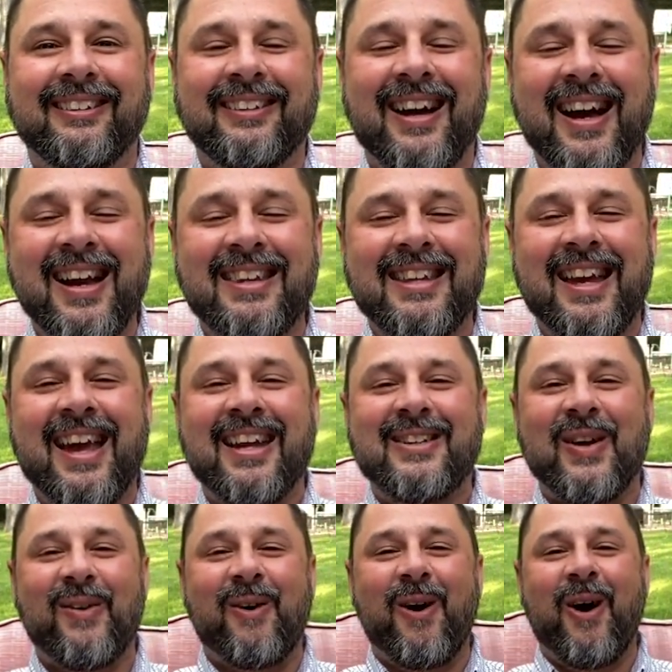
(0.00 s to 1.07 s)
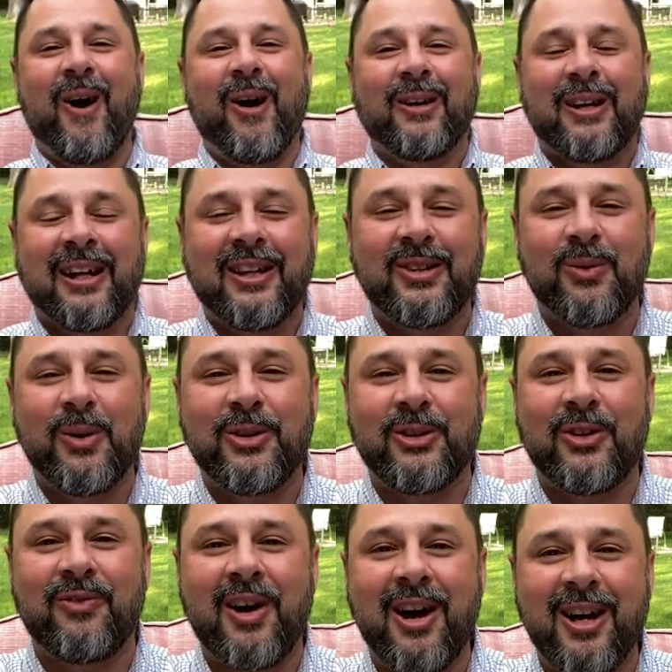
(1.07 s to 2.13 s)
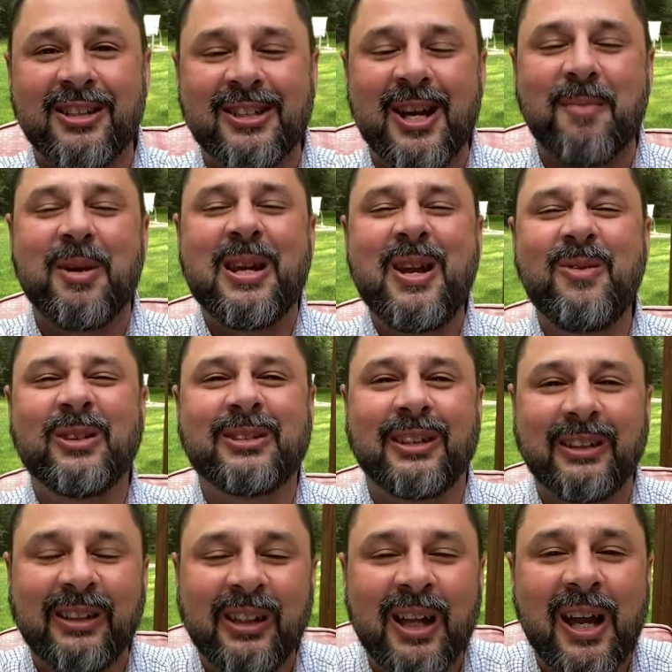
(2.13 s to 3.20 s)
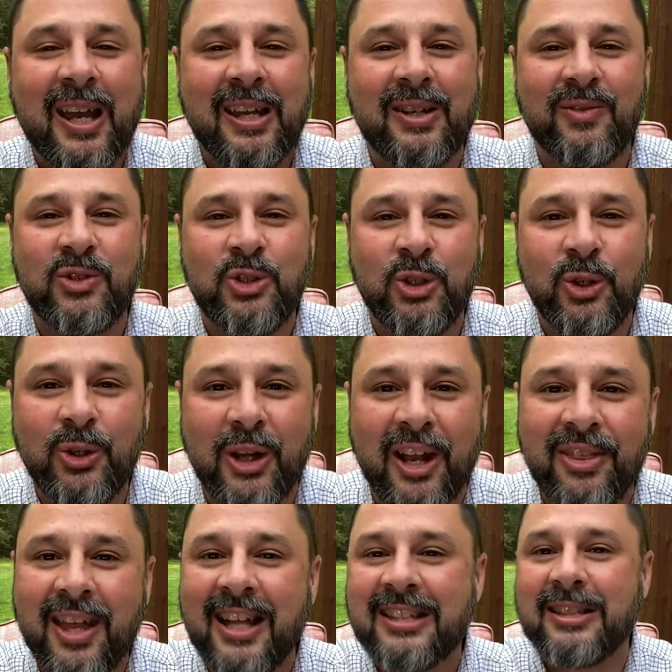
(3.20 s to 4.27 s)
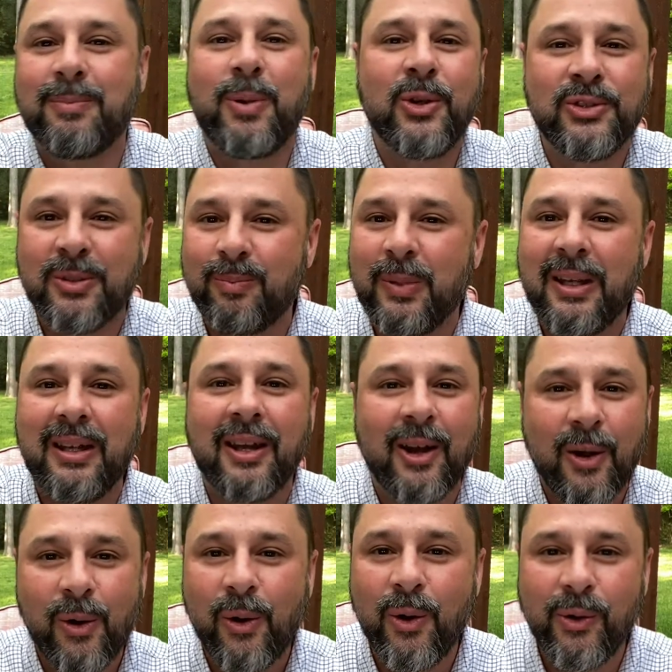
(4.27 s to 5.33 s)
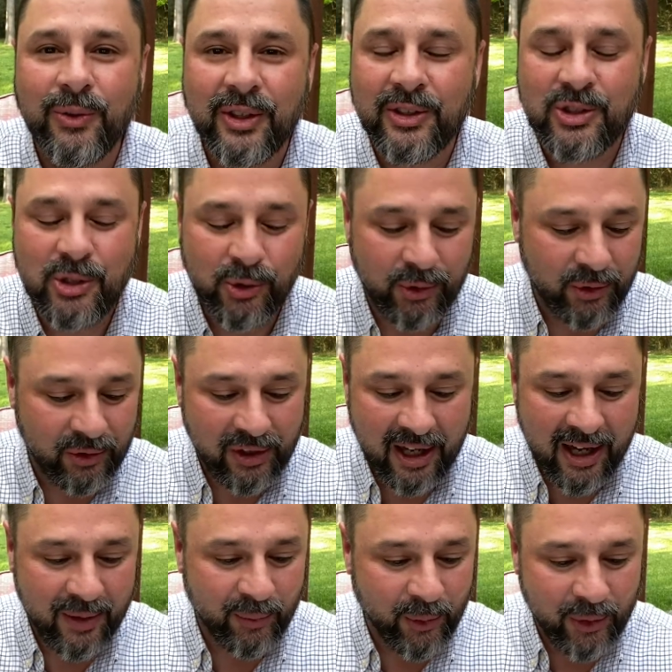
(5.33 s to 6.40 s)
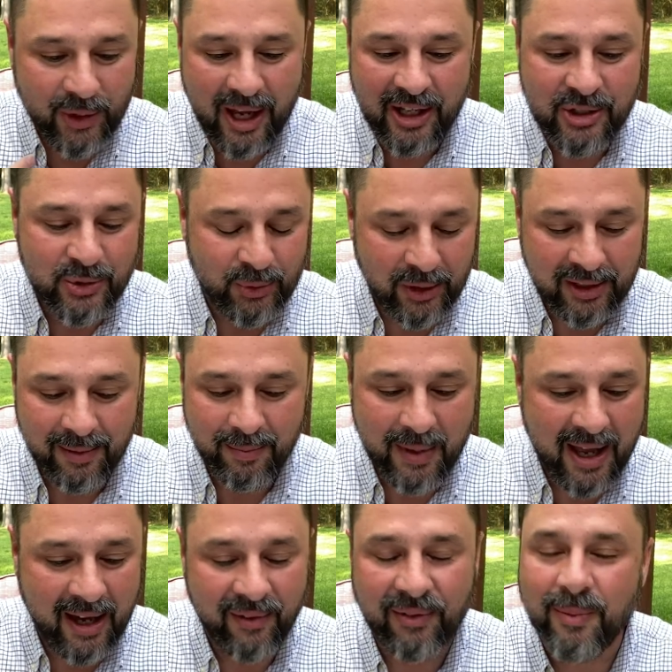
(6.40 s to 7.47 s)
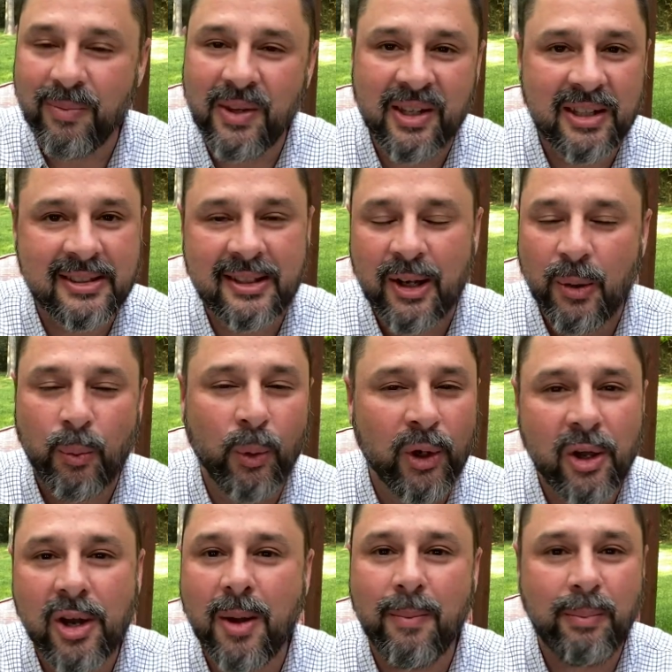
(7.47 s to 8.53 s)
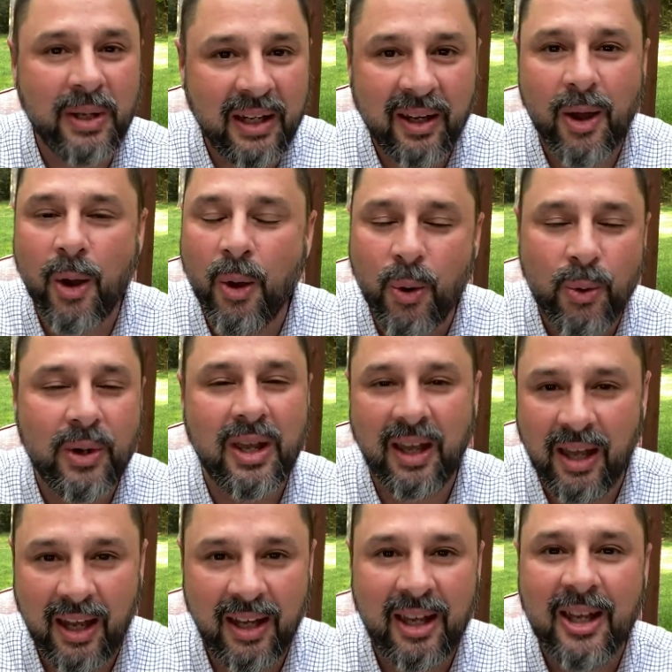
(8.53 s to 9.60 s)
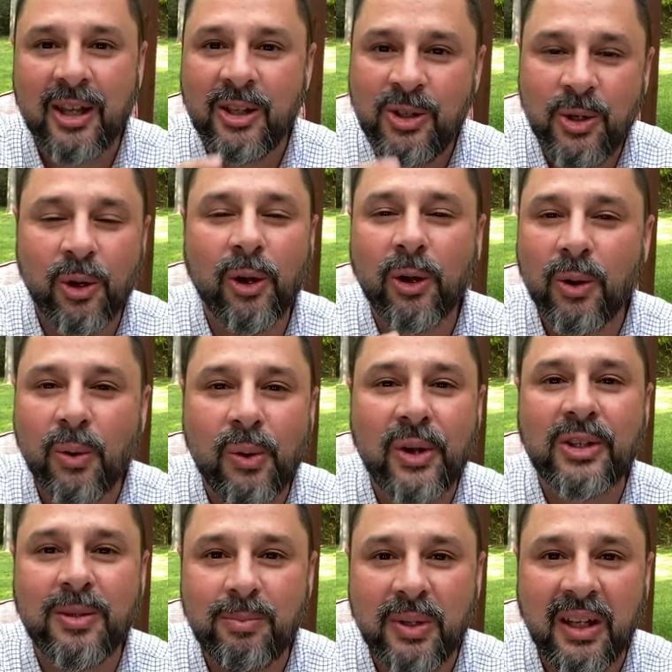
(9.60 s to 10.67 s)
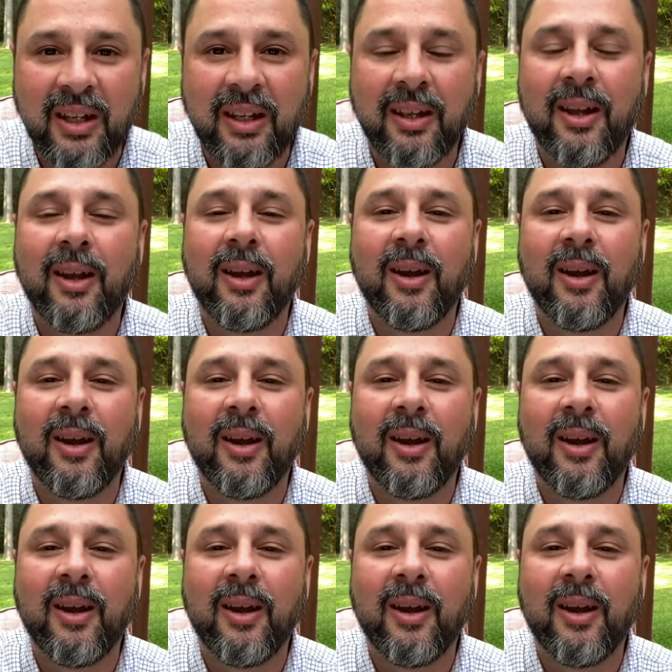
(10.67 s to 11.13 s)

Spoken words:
lion that had no heart, like in the Wizard of Oz, but he was the Lion of Judah, and that's supposed to be on the children of God. We're not shrinking back from this. We're going to be okay. You're going to be